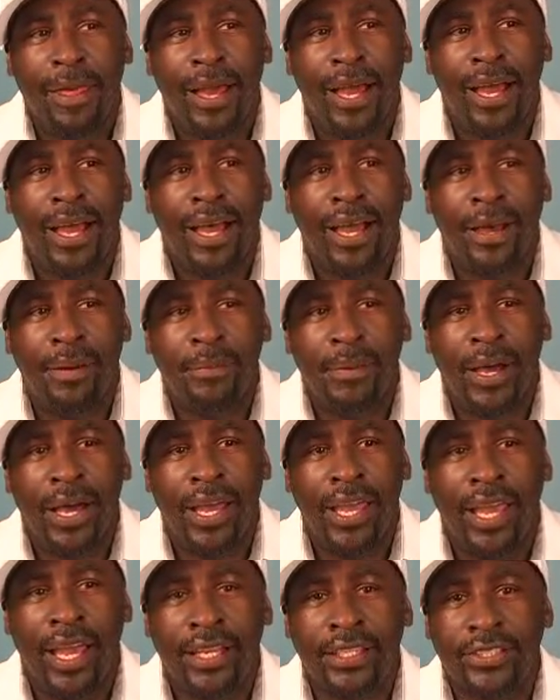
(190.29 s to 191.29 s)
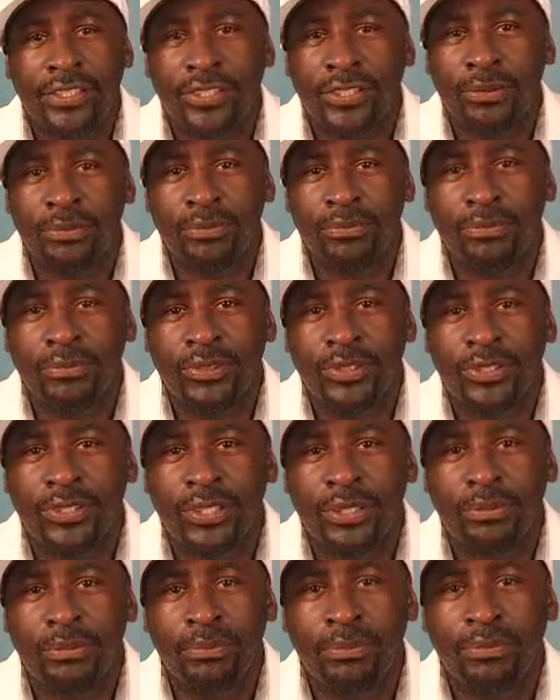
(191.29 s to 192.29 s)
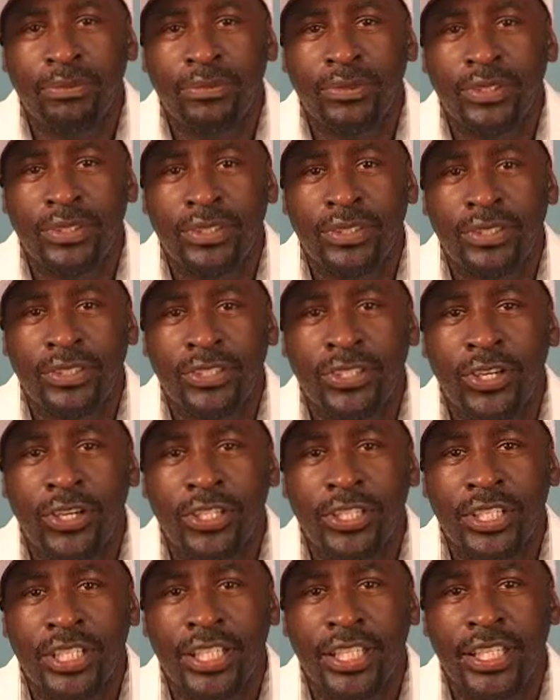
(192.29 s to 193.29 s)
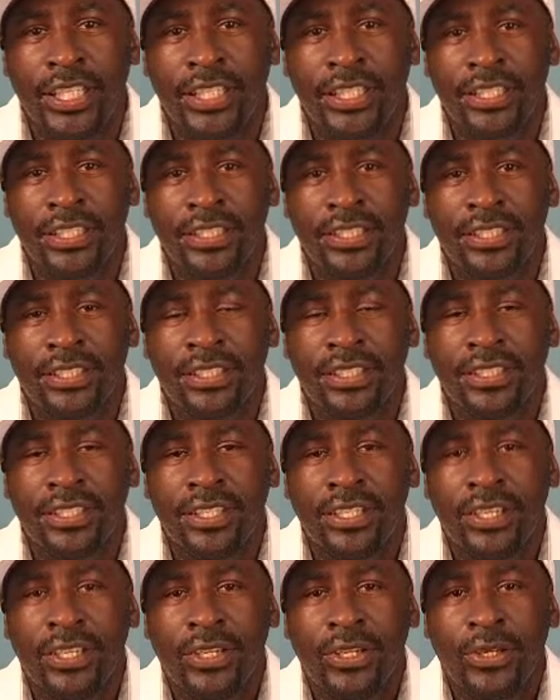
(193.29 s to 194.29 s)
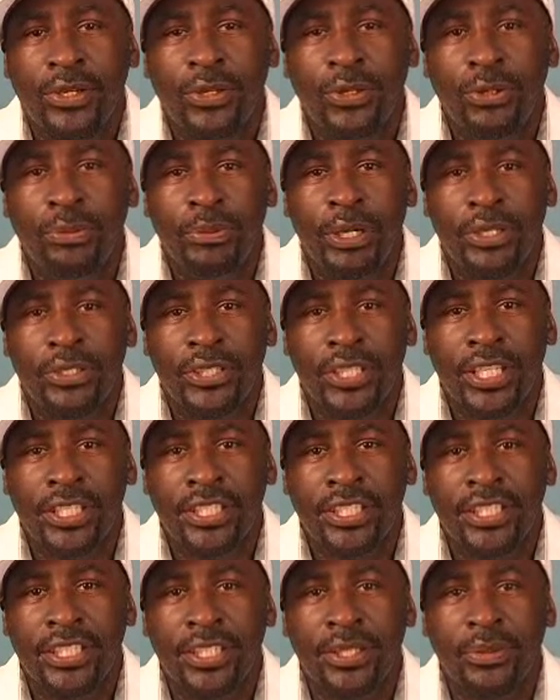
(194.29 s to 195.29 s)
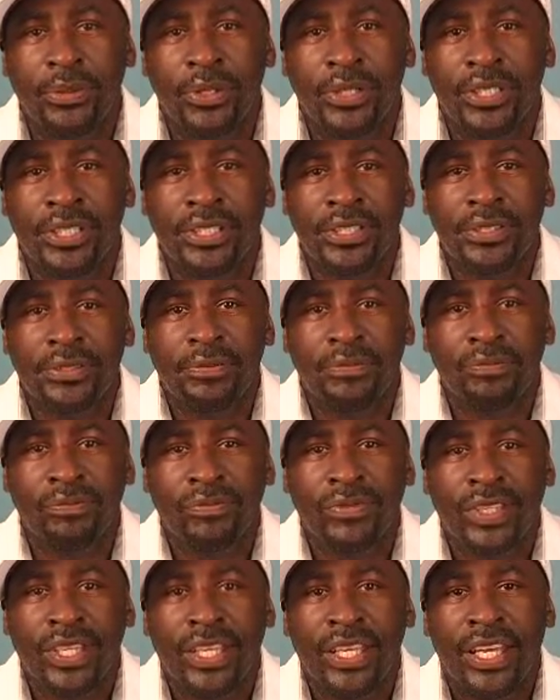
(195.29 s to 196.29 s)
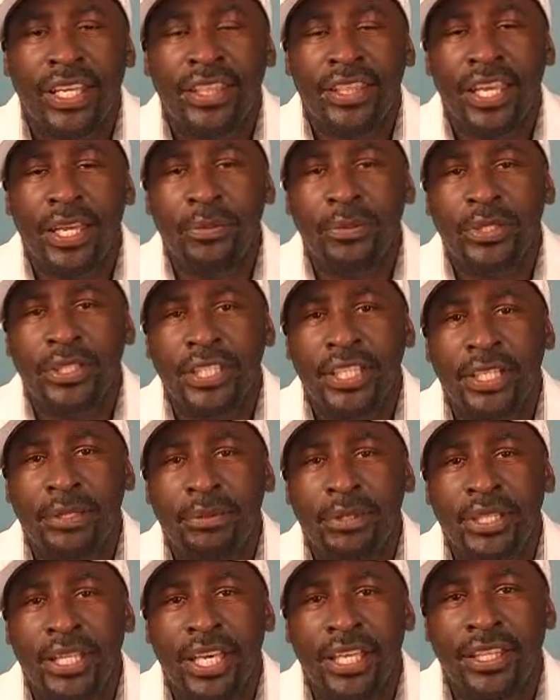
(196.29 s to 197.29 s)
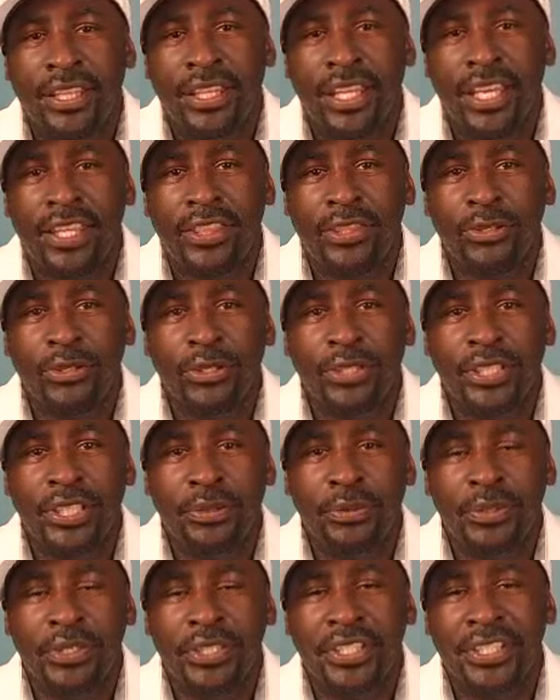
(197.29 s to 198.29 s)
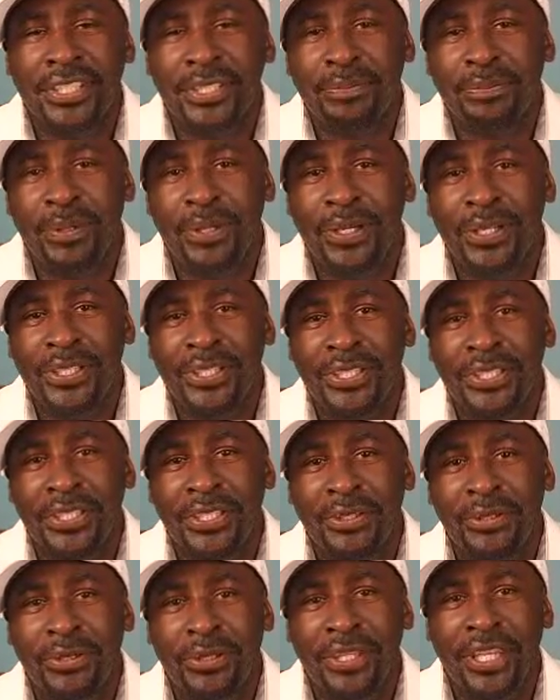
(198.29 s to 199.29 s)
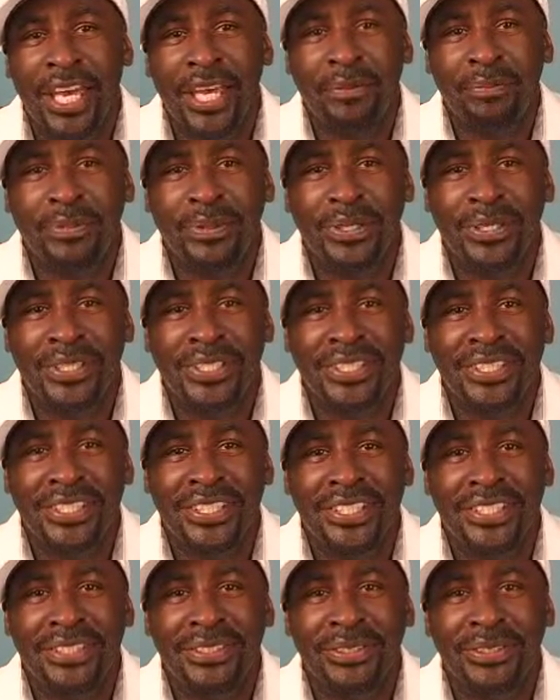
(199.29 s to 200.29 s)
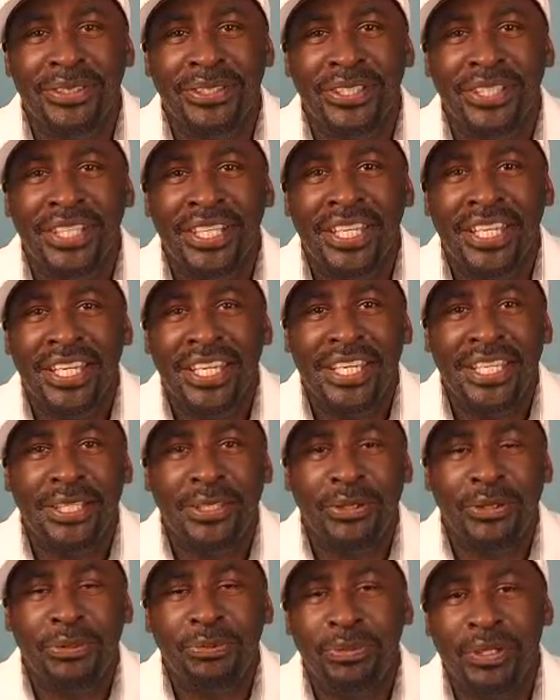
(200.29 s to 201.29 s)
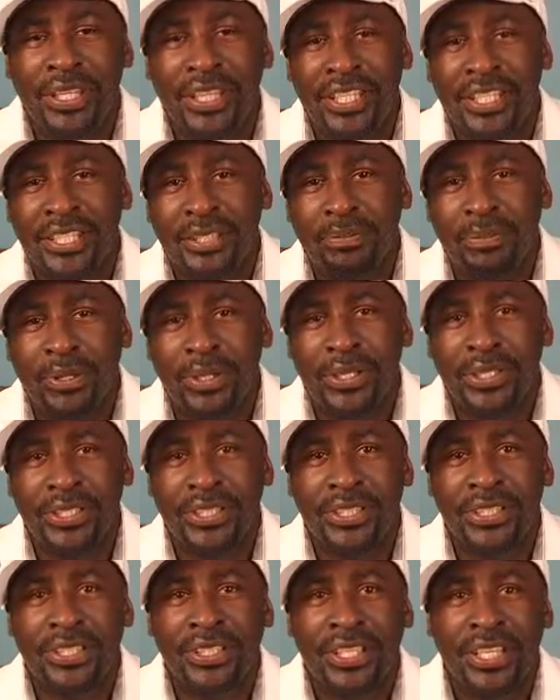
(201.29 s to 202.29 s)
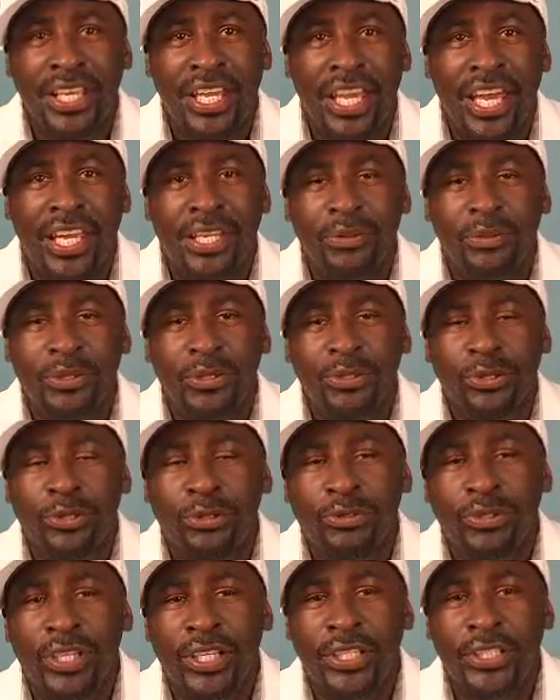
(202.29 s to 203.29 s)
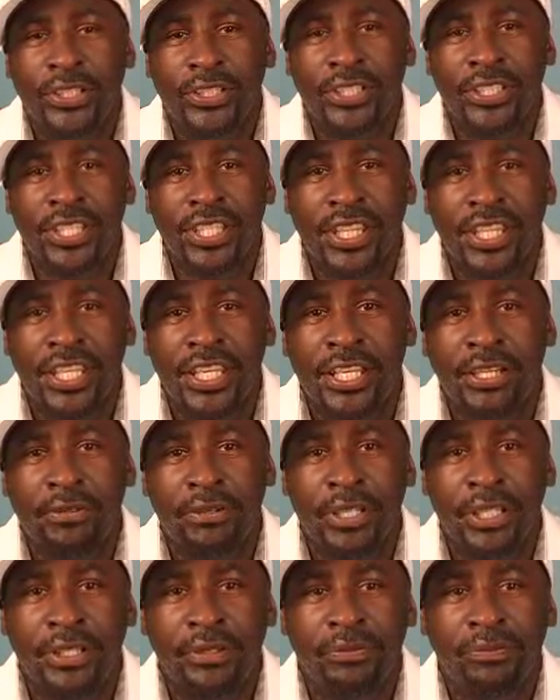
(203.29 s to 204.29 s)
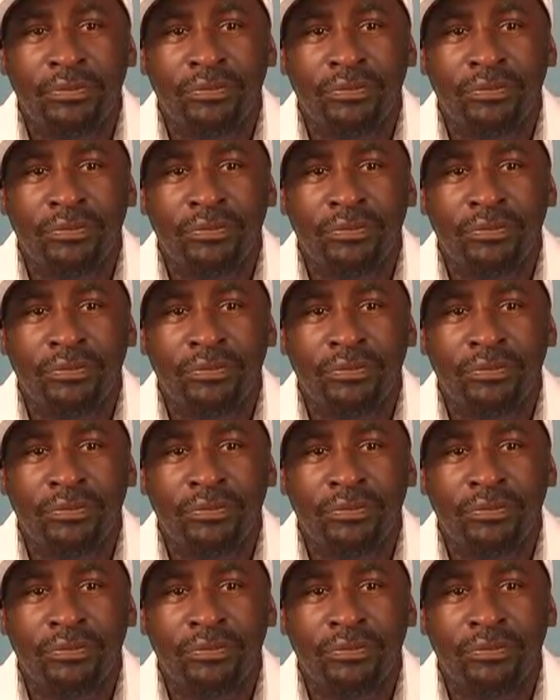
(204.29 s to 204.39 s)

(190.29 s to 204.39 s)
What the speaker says: I asked some church leaders who Melchizedek was, and they would tell me that they thought he was this person or that person, or he could be this person, and it was all really just theory.